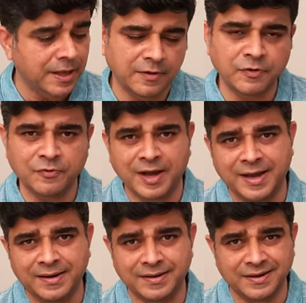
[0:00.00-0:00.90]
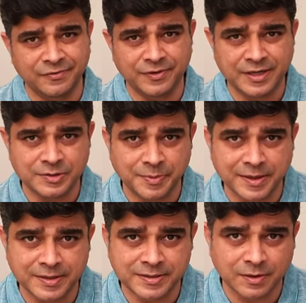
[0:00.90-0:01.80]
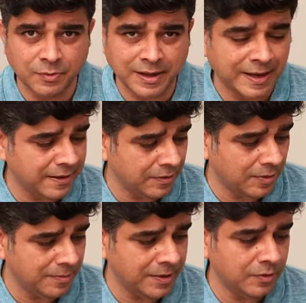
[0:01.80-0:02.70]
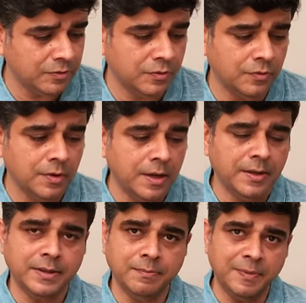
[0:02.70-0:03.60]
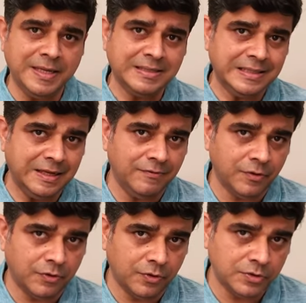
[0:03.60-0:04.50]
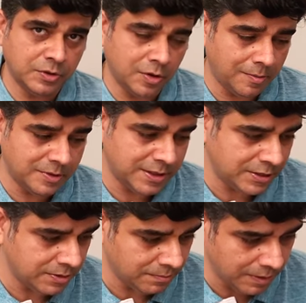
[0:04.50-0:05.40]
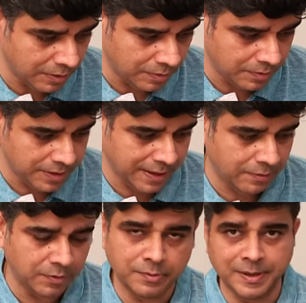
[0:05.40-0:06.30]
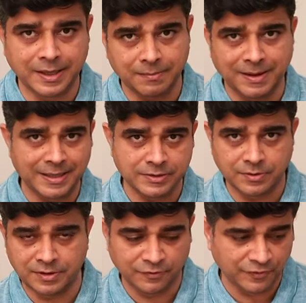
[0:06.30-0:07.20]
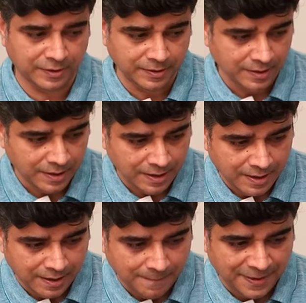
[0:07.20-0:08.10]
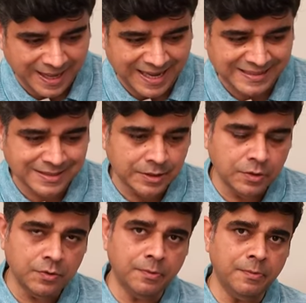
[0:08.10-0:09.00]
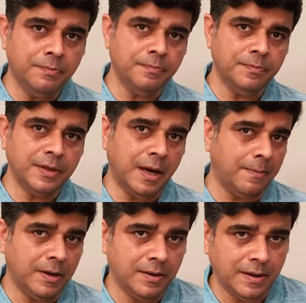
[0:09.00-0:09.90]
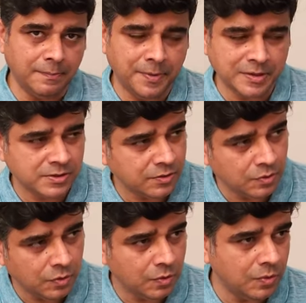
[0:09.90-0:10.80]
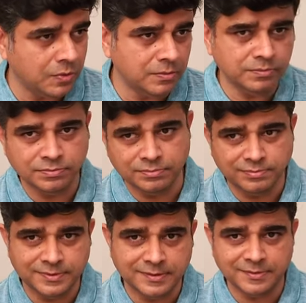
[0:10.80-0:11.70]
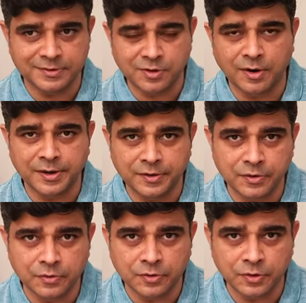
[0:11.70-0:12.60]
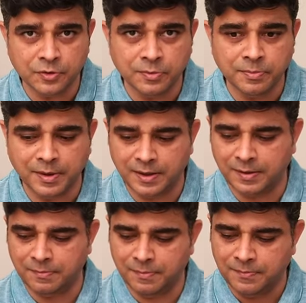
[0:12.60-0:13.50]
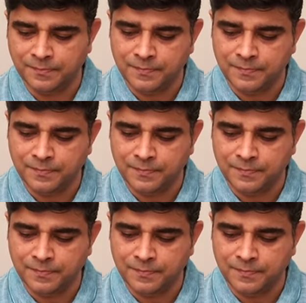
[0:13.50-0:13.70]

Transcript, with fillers: If you've had a different experience than what I normally go through, then please leave your thoughts in the comment section below. Okay, I want to be unbiased on this front. But as a newcomer person who you know is not into YouTube, um,